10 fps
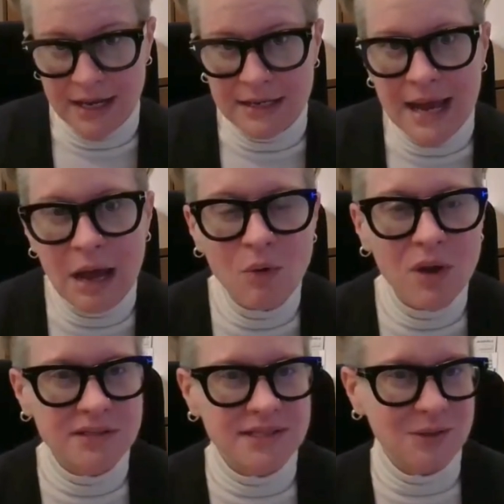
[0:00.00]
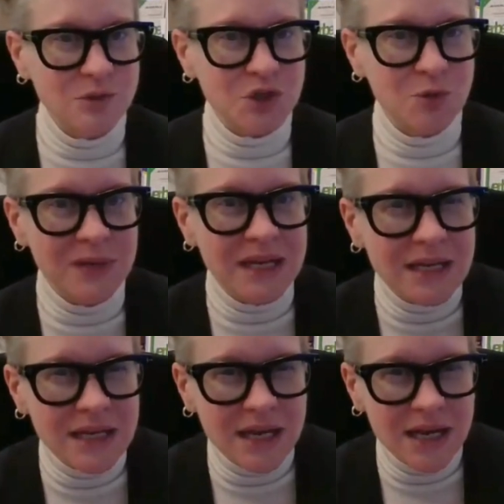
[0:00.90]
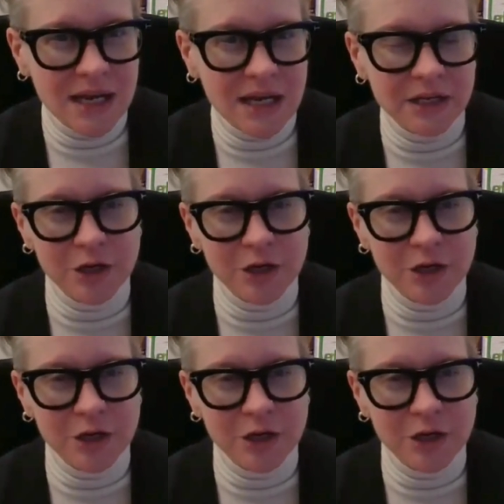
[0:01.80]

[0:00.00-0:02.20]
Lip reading: And now on social media,